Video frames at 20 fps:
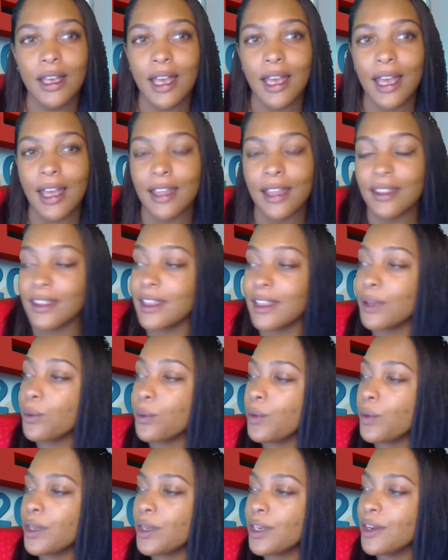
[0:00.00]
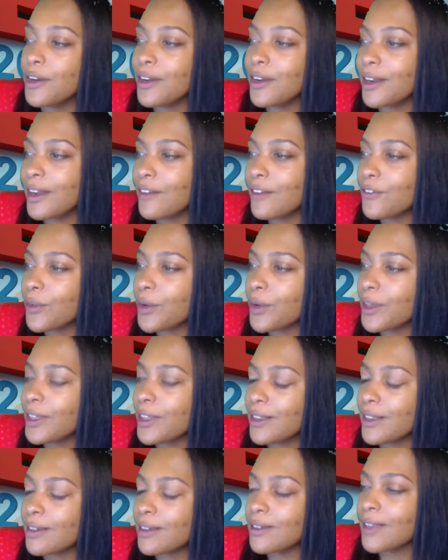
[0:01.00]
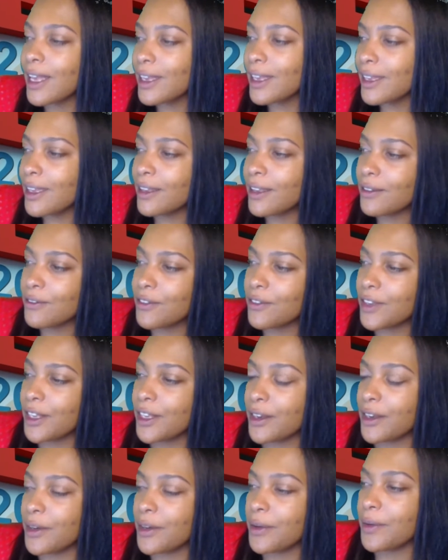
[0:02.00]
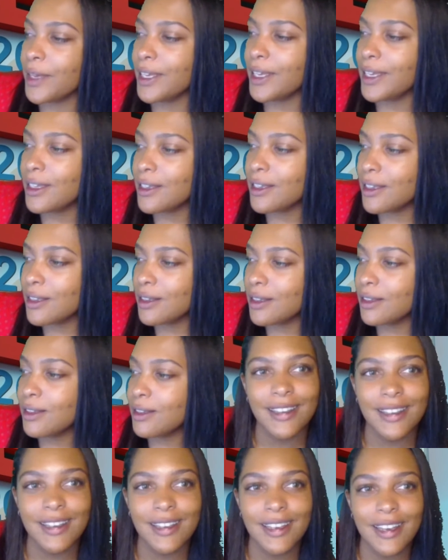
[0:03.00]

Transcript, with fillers: And the winner for the second video is